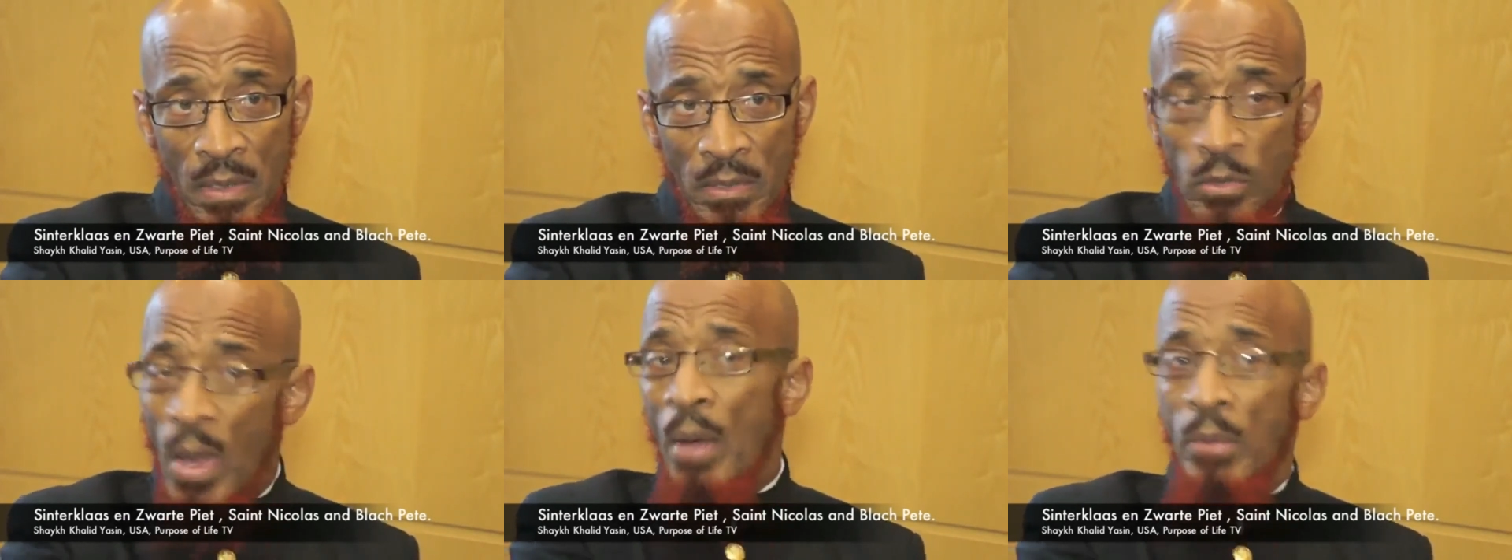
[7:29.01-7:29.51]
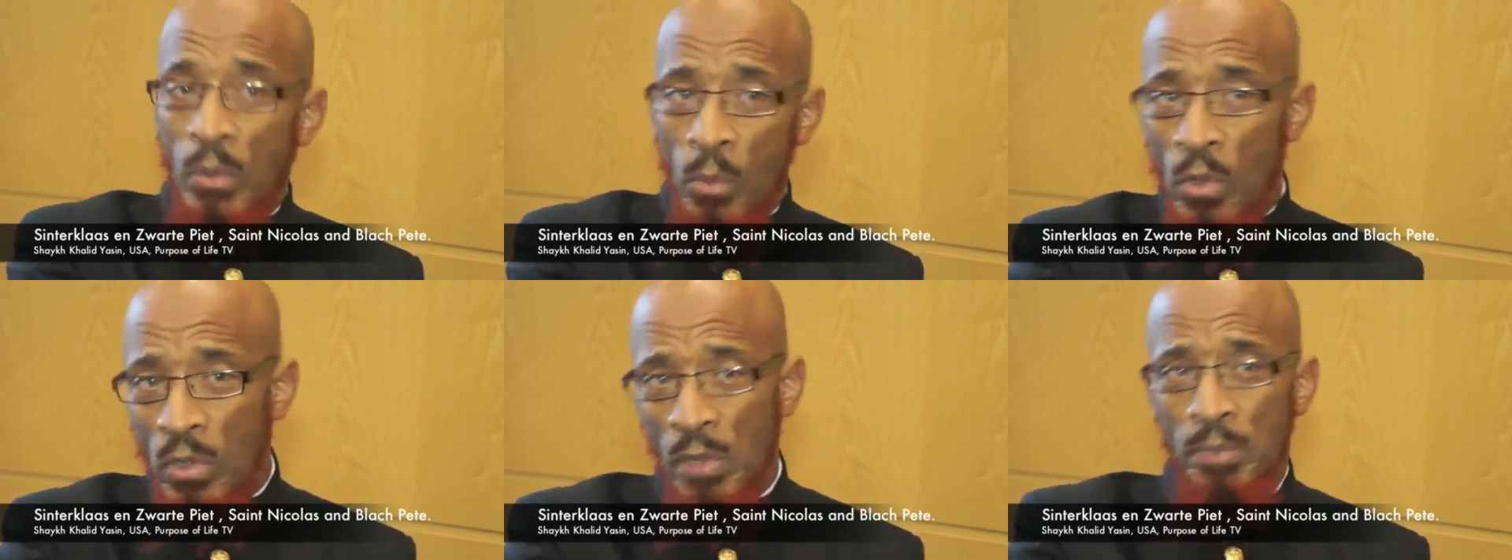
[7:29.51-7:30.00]
So how in the
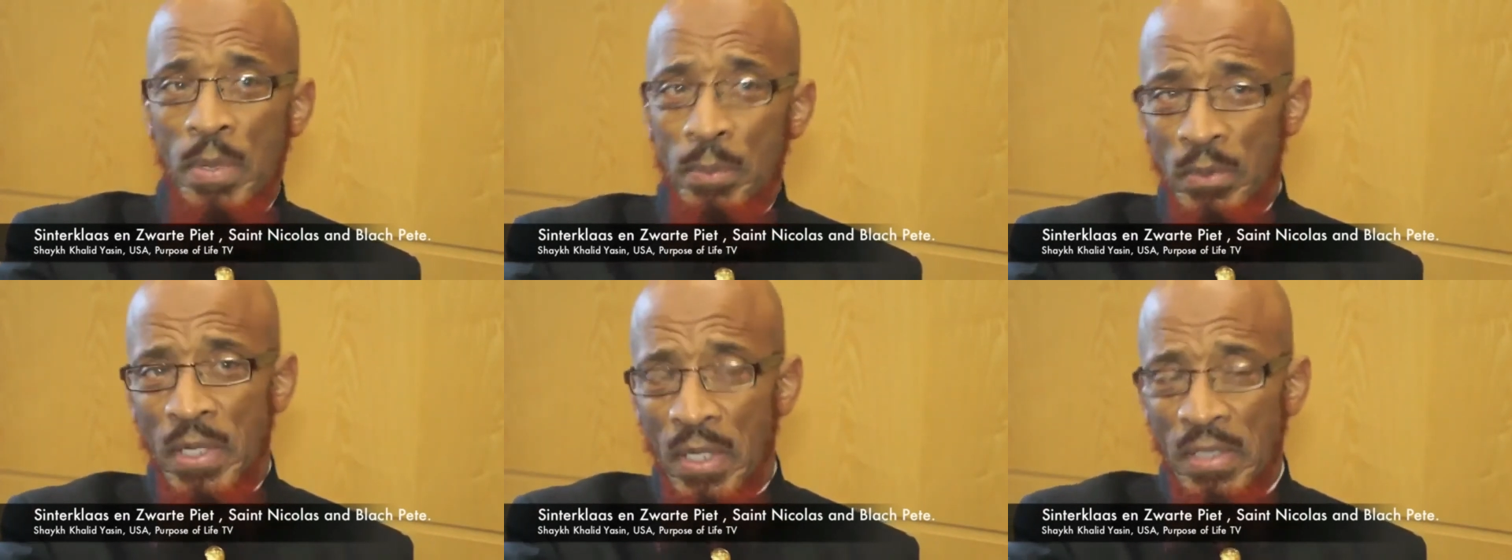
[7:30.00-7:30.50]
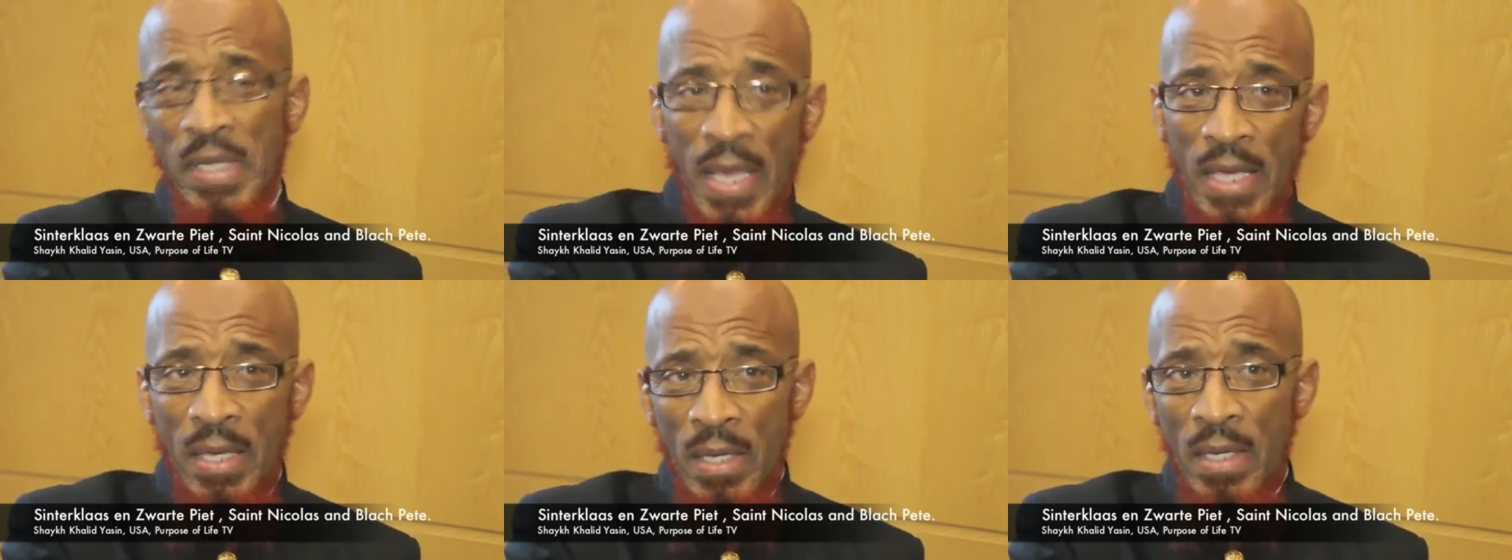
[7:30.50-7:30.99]
world can people take a
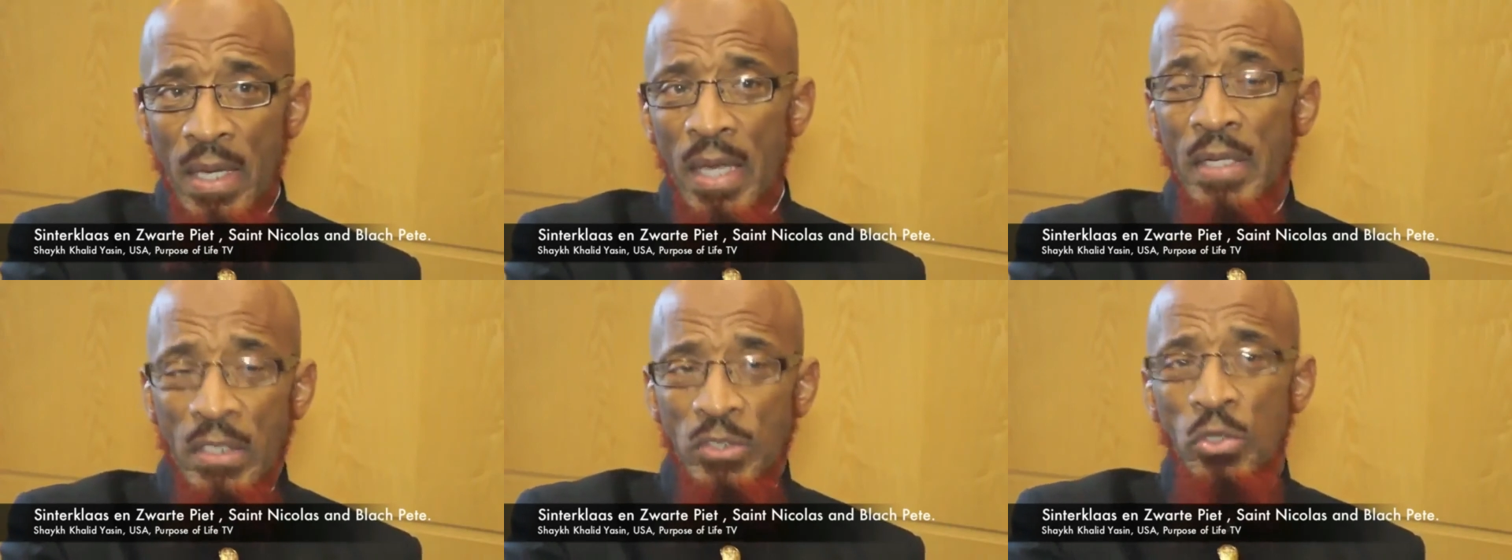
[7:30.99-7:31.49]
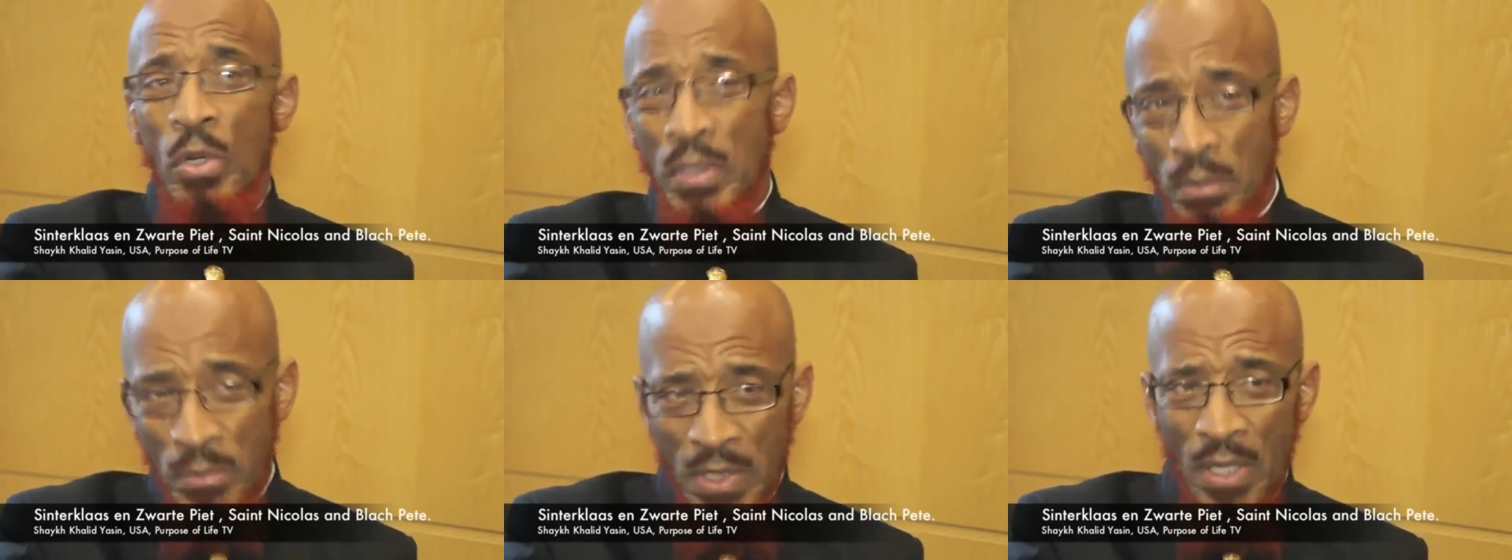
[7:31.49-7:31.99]
day and enjoy
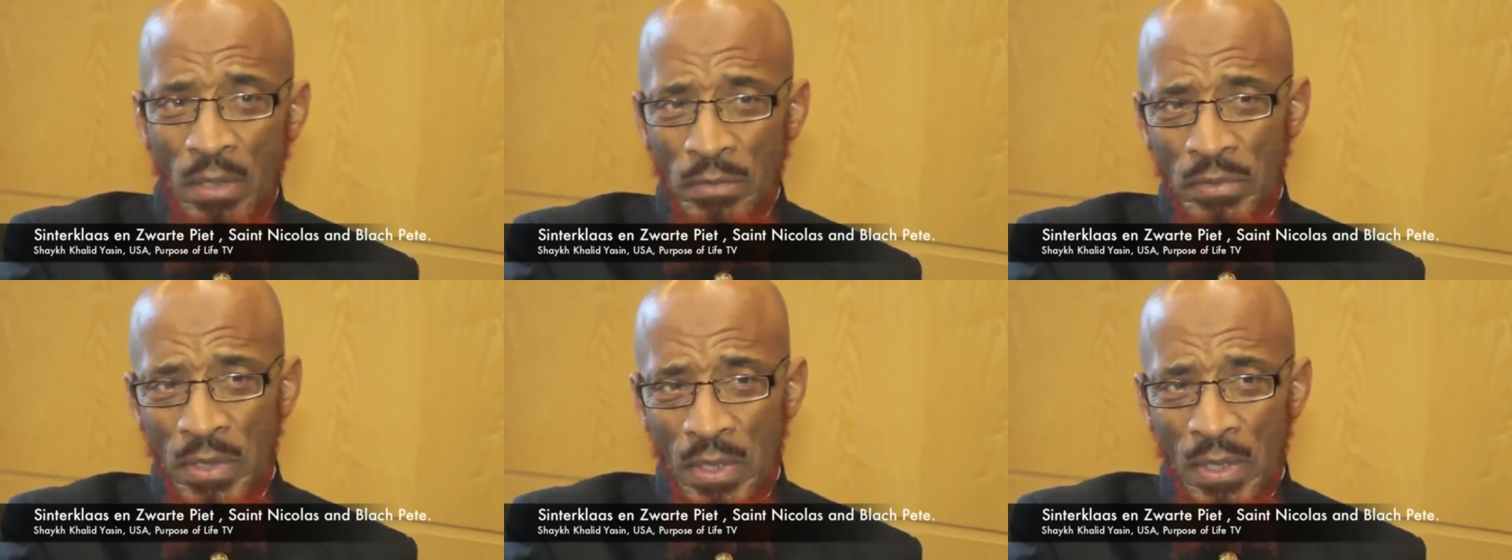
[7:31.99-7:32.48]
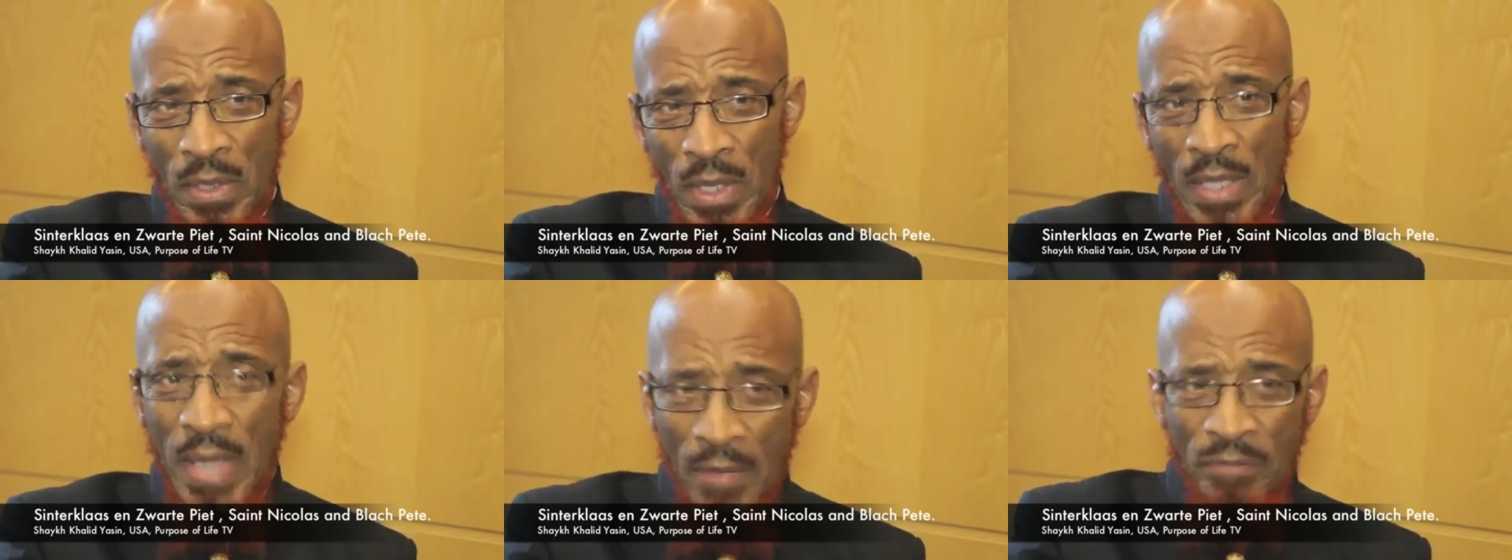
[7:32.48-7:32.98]
themselves
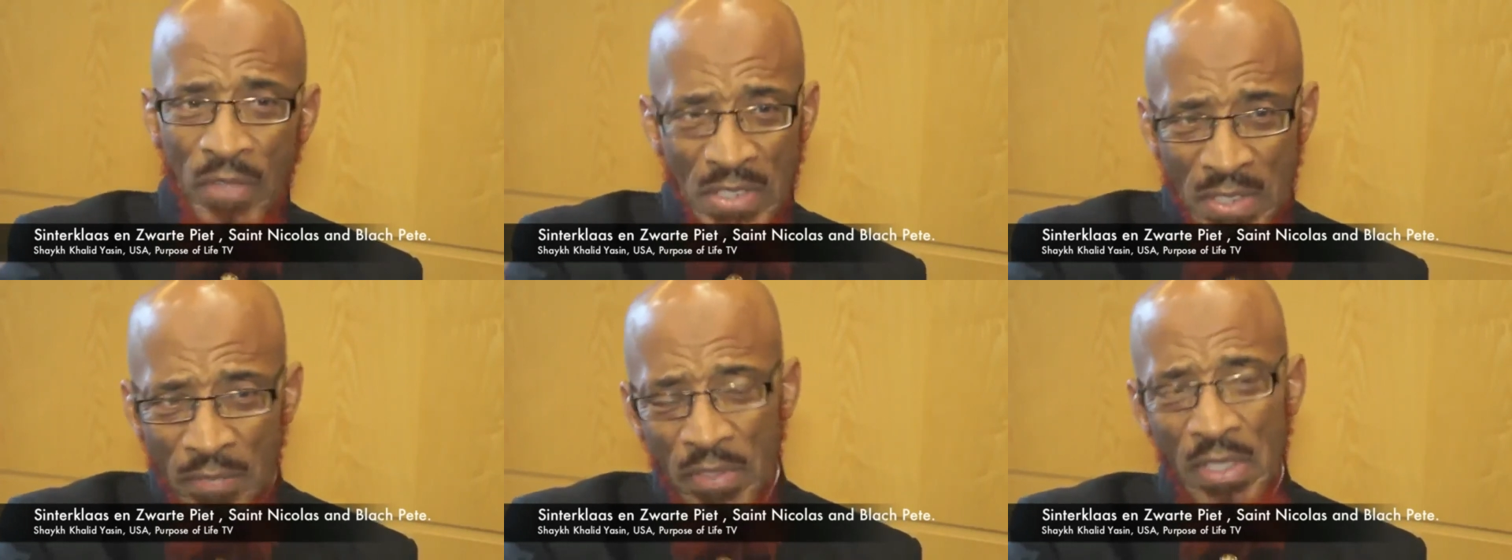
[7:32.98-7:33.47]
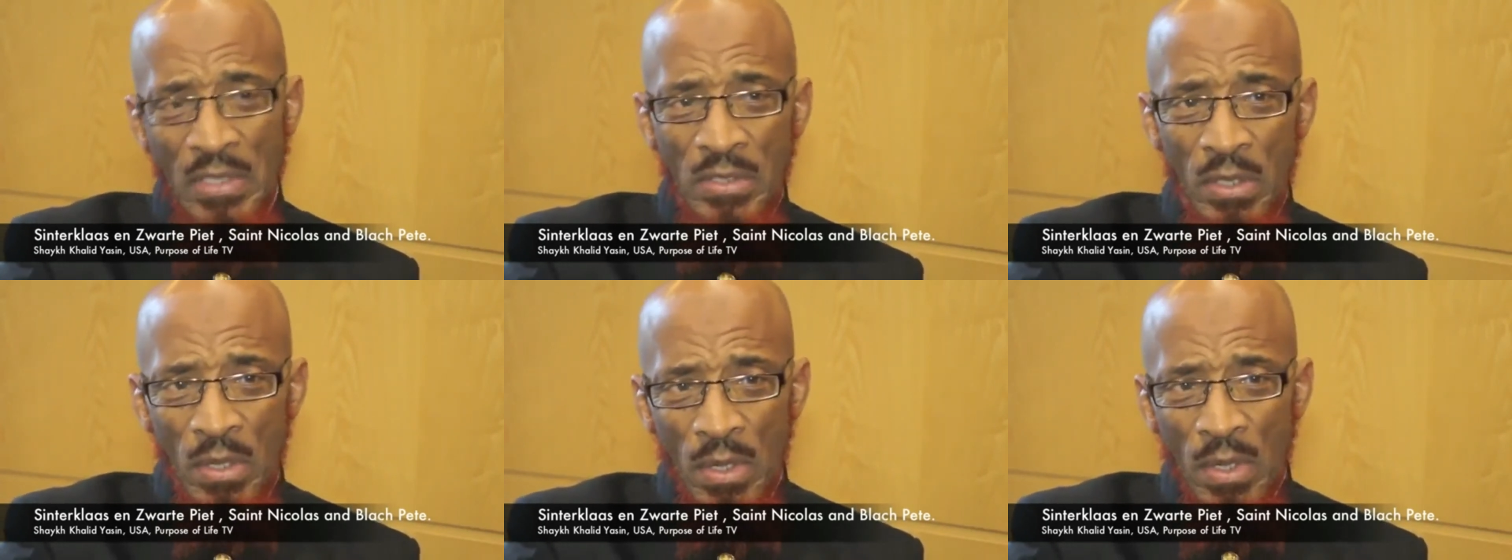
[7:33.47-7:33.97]
and have festivities